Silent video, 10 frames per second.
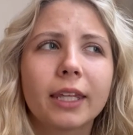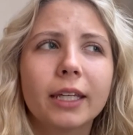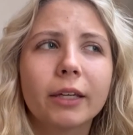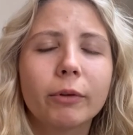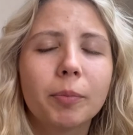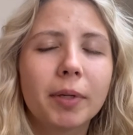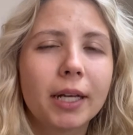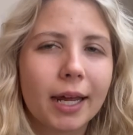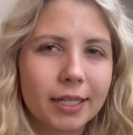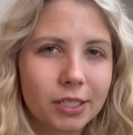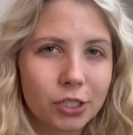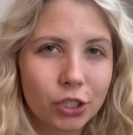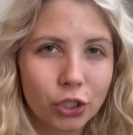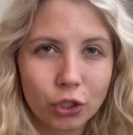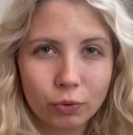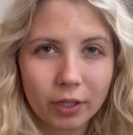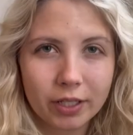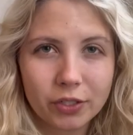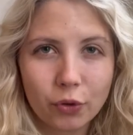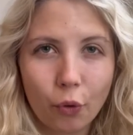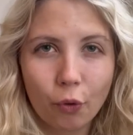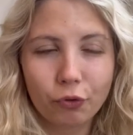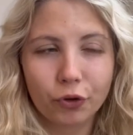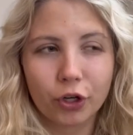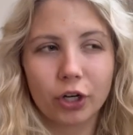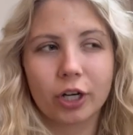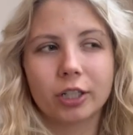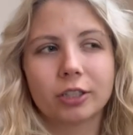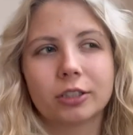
it would be nice to do this over